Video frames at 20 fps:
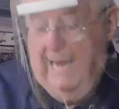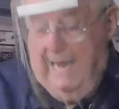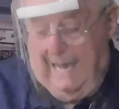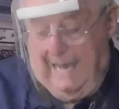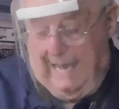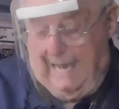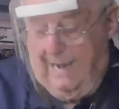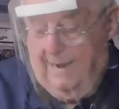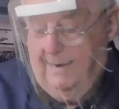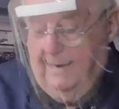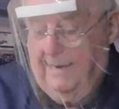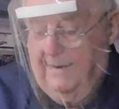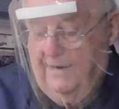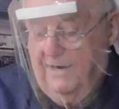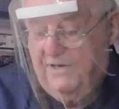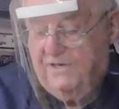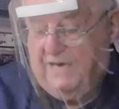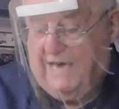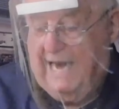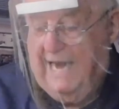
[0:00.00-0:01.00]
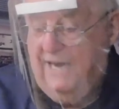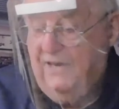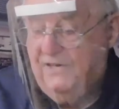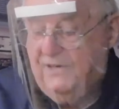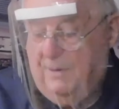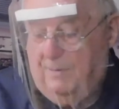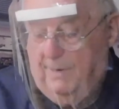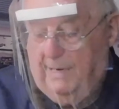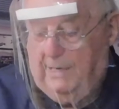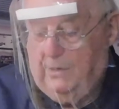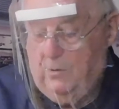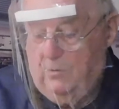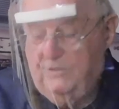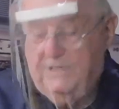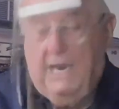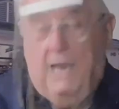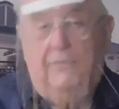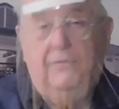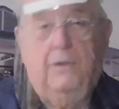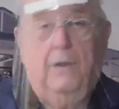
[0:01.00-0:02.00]
And in this case, somebody goes
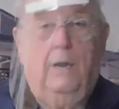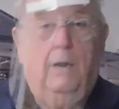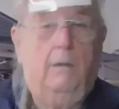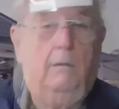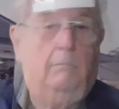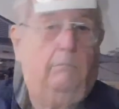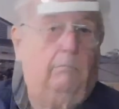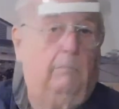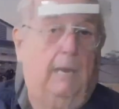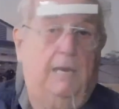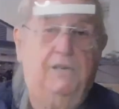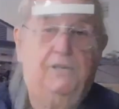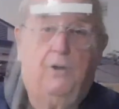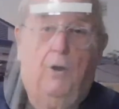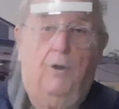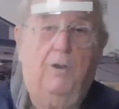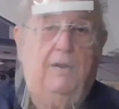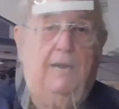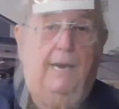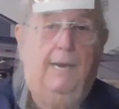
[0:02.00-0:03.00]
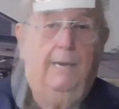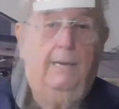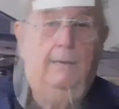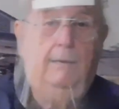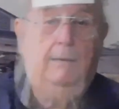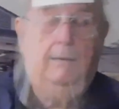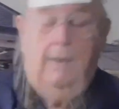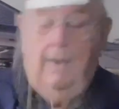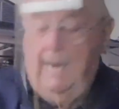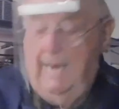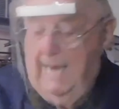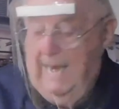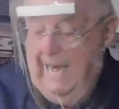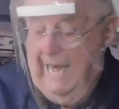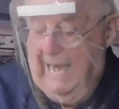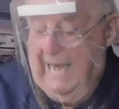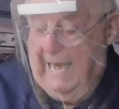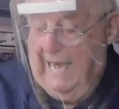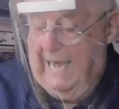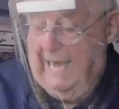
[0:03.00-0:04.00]
out there, they start digging,
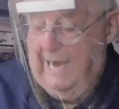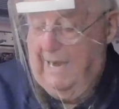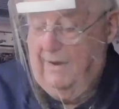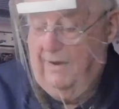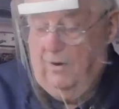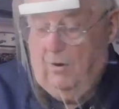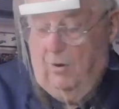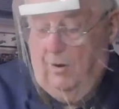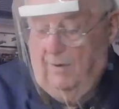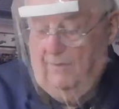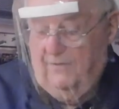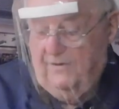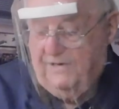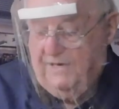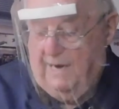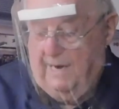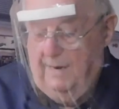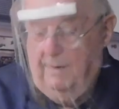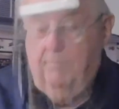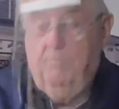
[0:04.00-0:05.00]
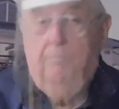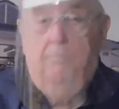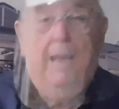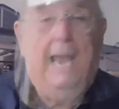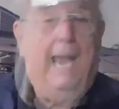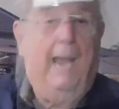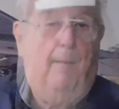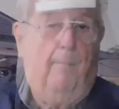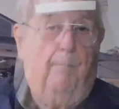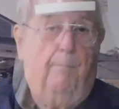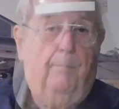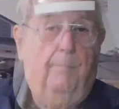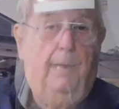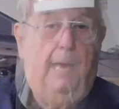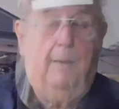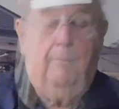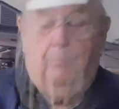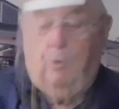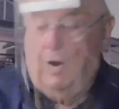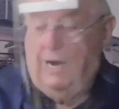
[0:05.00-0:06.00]
and all of a sudden, bam,
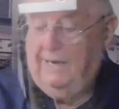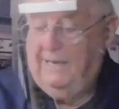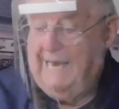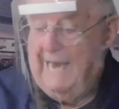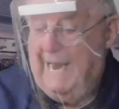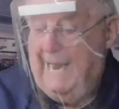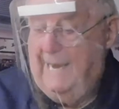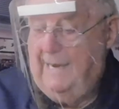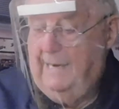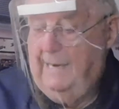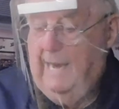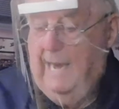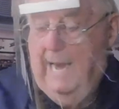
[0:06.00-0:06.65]
they break that.